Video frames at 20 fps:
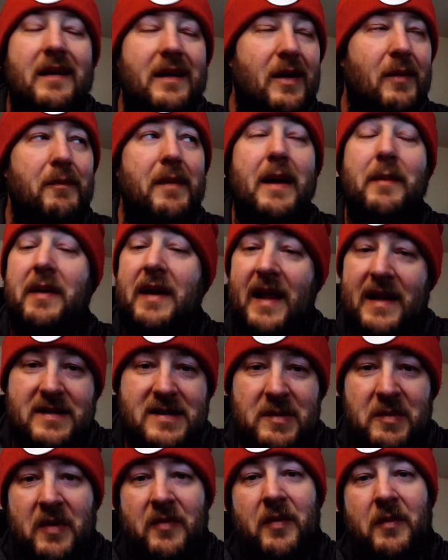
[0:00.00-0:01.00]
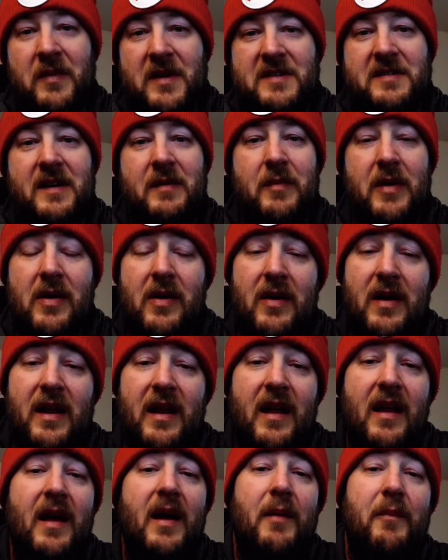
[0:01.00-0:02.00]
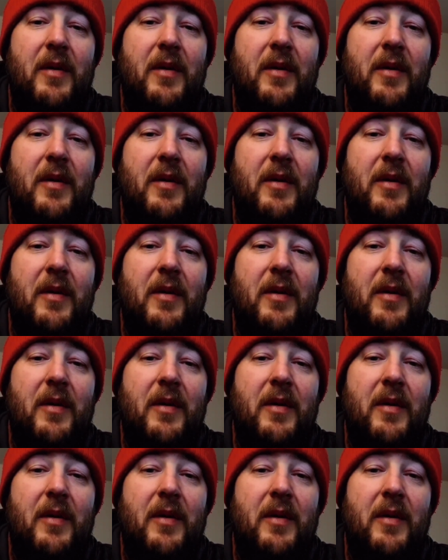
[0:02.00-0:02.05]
maybe not someone from this community,